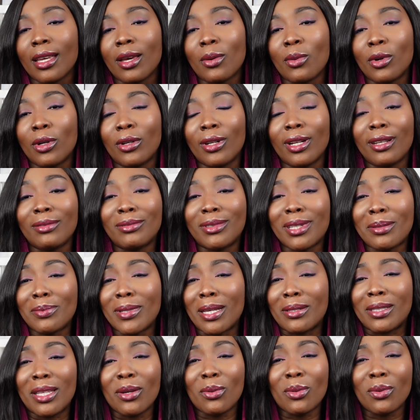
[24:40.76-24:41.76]
it wasn't
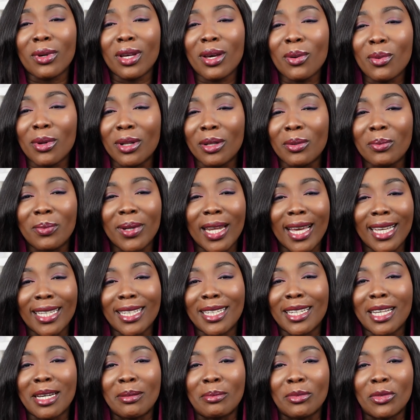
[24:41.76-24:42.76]
that it, it wasn't
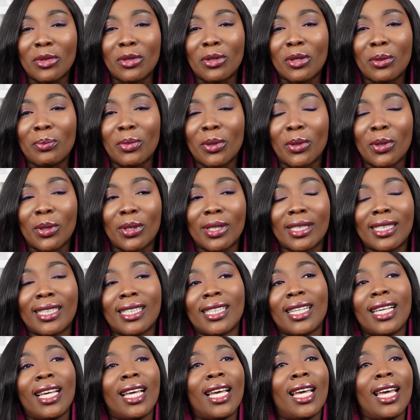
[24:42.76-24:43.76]
blinding Amto because
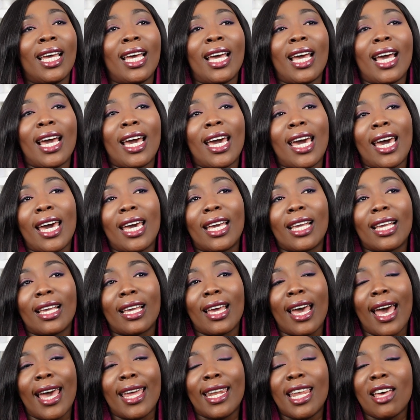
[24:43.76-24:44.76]

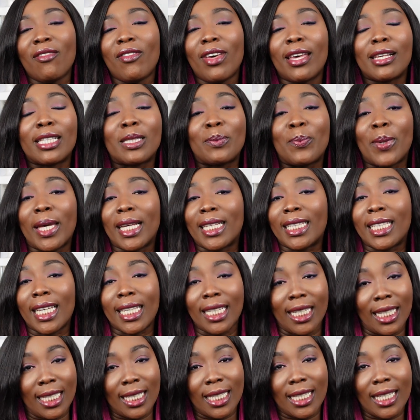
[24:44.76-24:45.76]
I never
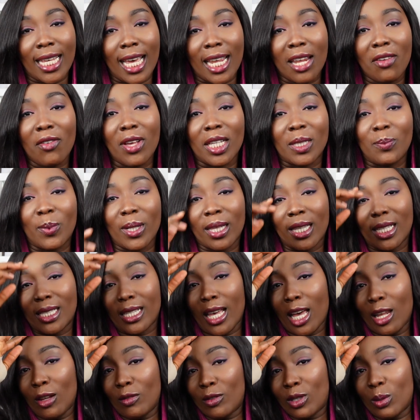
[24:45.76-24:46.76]
expected it. I never expected
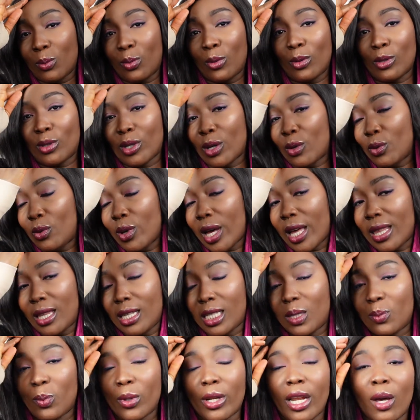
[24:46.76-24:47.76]
this kind of support. So at
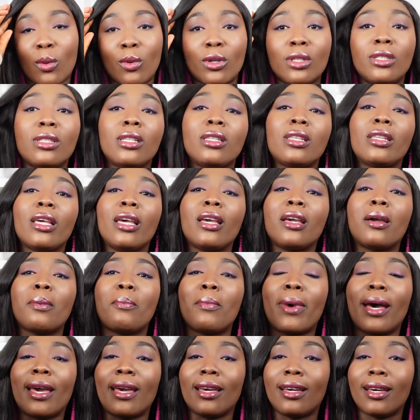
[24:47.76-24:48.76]
this point, I want to thank
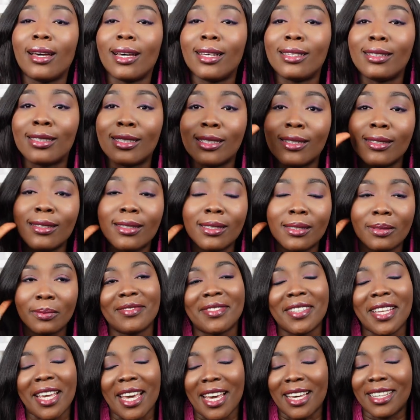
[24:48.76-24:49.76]
my cousins.
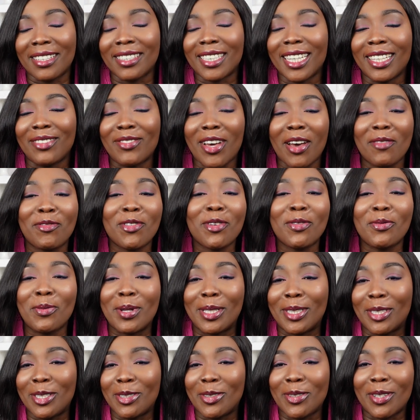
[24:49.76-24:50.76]
Yeah, if I've not
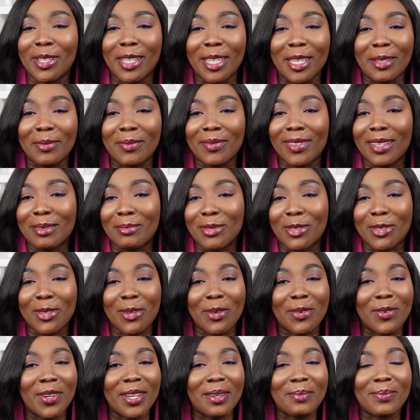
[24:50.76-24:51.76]
mentioned your name, I'm
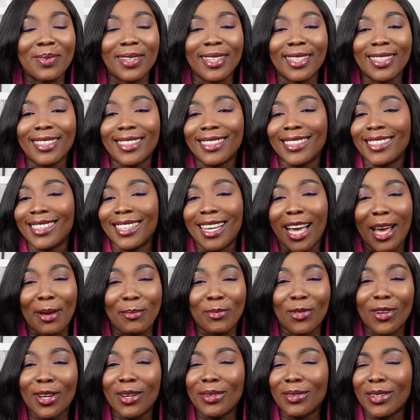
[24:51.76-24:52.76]
sorry, but
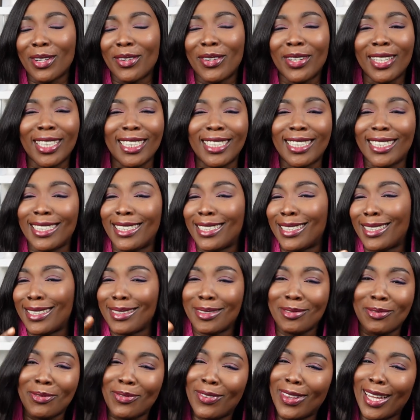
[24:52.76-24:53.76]
I'm currently just
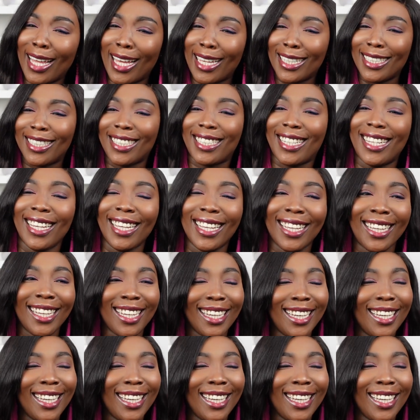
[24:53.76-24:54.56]
flashed.